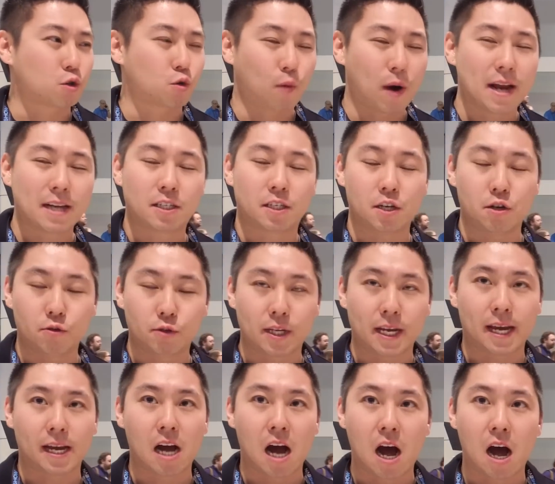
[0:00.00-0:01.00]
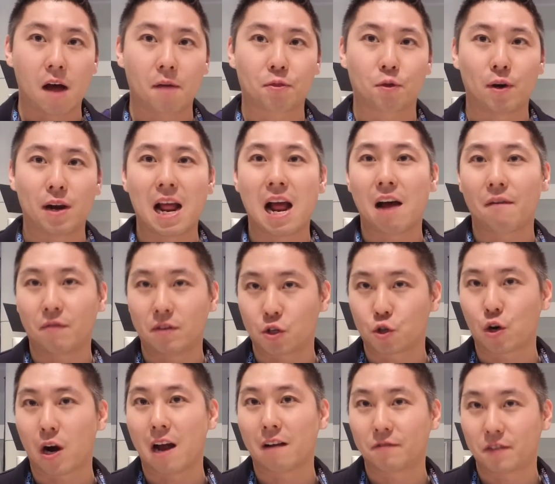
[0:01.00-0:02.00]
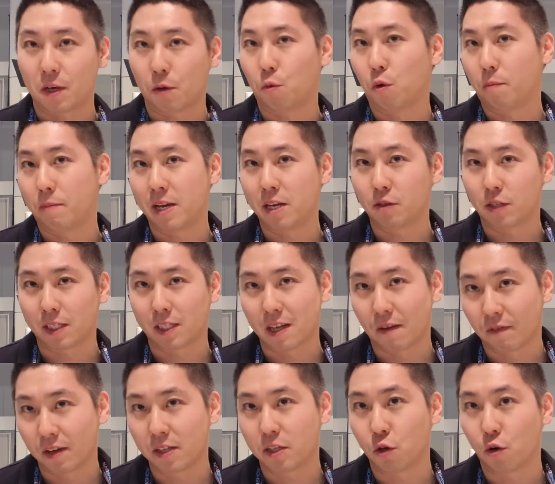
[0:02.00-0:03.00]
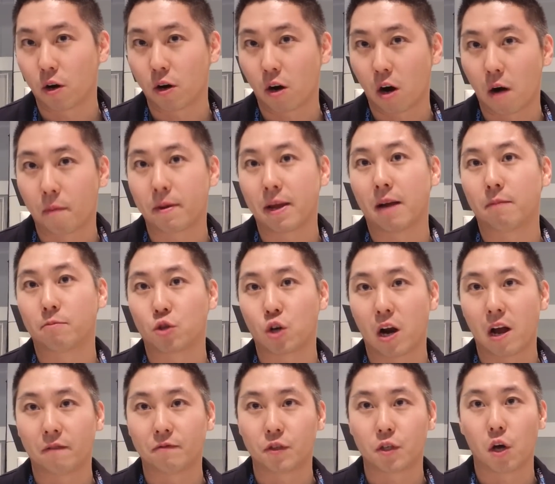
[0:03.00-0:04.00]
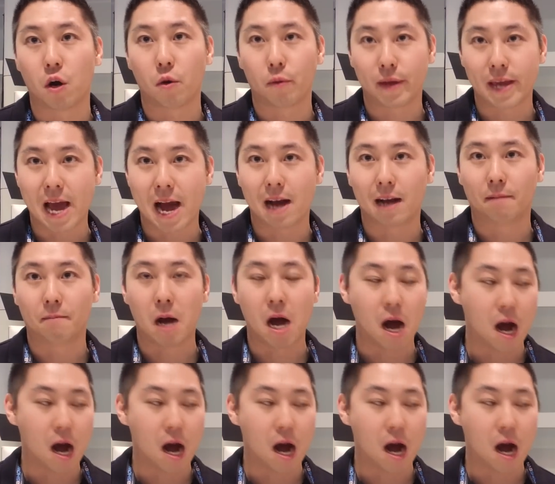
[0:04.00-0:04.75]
RAIDs using 3.5-inch drives, they will be using 7,200 RPM drives. So yeah,